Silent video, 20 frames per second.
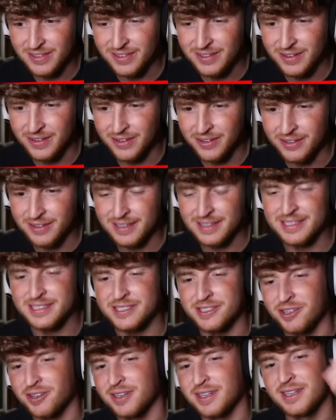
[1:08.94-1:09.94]
We're already
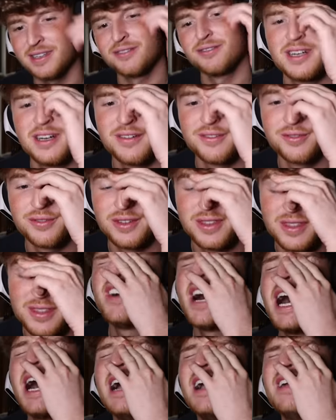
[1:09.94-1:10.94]
starting off with
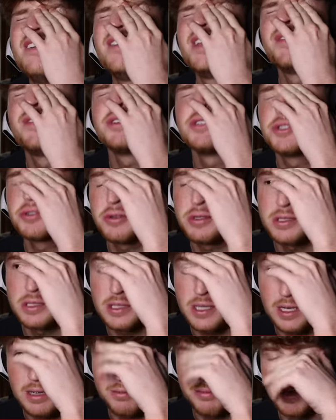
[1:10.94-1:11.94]
five different
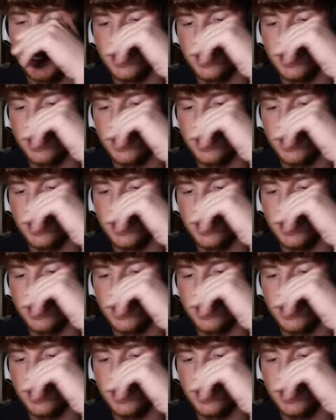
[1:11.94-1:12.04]
choices I could